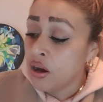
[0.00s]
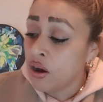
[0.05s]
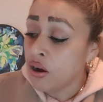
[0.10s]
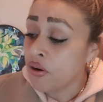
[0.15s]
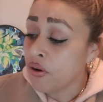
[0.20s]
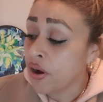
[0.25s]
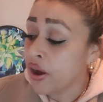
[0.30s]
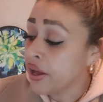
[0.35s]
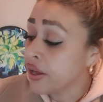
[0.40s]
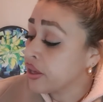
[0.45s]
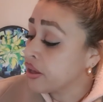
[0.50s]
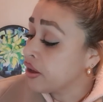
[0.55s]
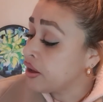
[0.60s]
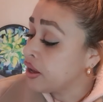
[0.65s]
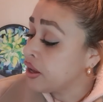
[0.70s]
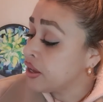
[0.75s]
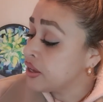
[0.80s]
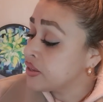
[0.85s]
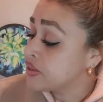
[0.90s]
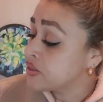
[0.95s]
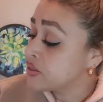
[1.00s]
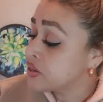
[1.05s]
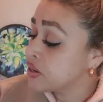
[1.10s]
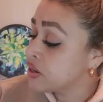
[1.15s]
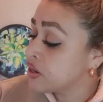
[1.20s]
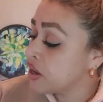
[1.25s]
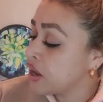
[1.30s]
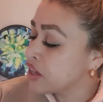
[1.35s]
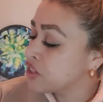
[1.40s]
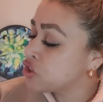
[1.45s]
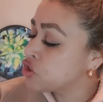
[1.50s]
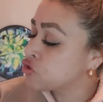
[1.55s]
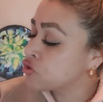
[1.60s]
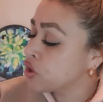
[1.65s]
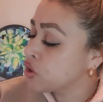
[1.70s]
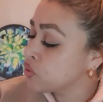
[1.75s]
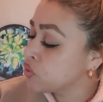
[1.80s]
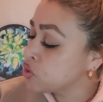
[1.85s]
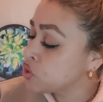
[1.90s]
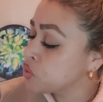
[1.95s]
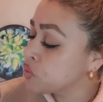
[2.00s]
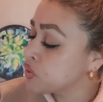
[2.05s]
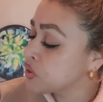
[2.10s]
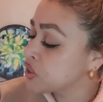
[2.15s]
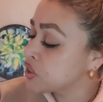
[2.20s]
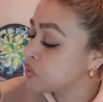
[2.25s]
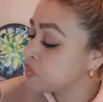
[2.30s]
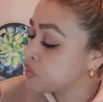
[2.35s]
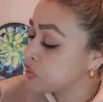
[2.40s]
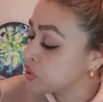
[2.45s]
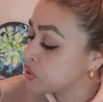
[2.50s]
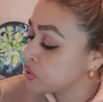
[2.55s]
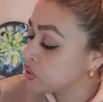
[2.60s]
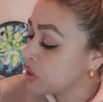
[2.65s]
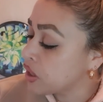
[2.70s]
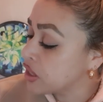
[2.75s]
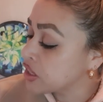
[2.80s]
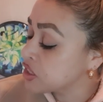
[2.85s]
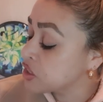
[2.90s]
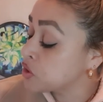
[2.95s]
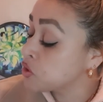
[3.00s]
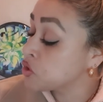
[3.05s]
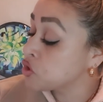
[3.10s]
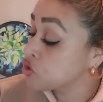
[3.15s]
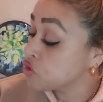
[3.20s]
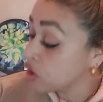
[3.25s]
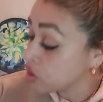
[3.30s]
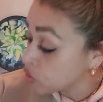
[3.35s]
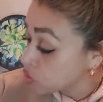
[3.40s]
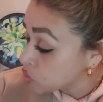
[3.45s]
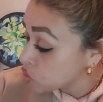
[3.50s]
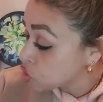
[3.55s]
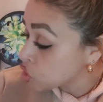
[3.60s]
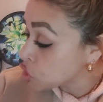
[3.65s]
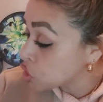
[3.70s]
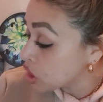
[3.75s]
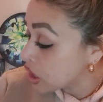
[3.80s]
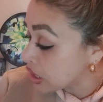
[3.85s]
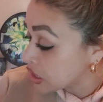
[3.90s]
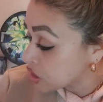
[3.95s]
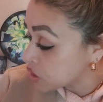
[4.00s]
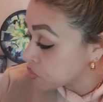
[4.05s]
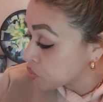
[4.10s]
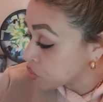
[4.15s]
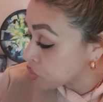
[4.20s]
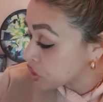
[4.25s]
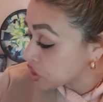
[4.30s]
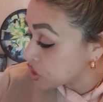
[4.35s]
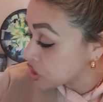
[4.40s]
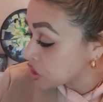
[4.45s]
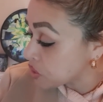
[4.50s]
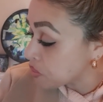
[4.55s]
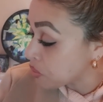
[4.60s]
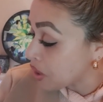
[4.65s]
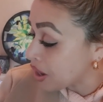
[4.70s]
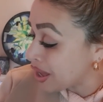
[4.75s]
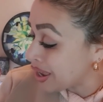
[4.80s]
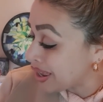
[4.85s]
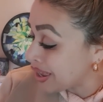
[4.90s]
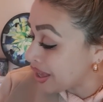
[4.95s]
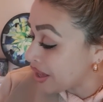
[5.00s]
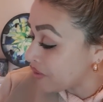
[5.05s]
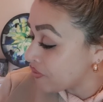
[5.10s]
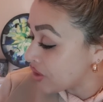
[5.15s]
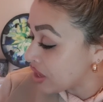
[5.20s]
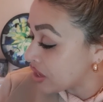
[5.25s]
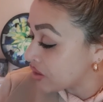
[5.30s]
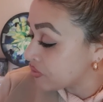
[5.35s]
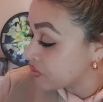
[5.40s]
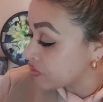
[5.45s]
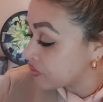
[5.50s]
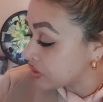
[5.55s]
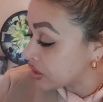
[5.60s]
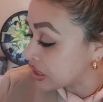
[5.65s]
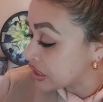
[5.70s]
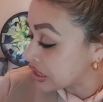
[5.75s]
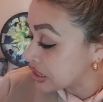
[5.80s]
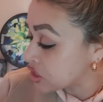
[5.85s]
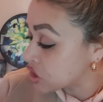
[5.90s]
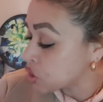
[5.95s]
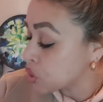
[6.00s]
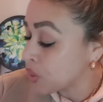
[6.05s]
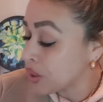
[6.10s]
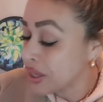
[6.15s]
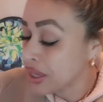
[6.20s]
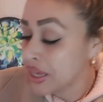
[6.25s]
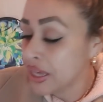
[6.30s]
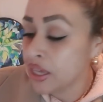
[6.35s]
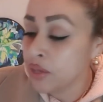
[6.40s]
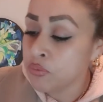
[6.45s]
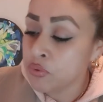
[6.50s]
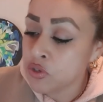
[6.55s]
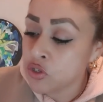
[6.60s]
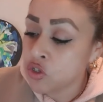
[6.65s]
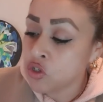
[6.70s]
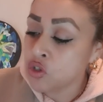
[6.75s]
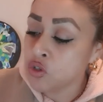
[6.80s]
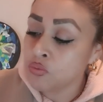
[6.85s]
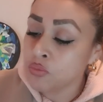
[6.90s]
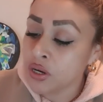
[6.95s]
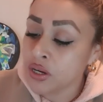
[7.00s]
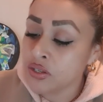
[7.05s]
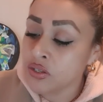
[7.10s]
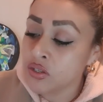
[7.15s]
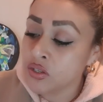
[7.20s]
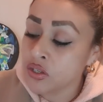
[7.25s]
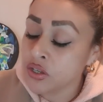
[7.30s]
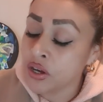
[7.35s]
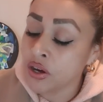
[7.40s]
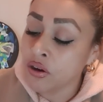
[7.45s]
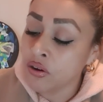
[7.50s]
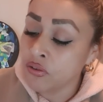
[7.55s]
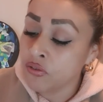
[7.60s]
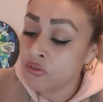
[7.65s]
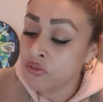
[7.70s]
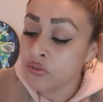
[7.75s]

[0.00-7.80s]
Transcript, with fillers: All right, guys, I struggle to experience, I struggle to express my love and feelings, so I keep it to myself.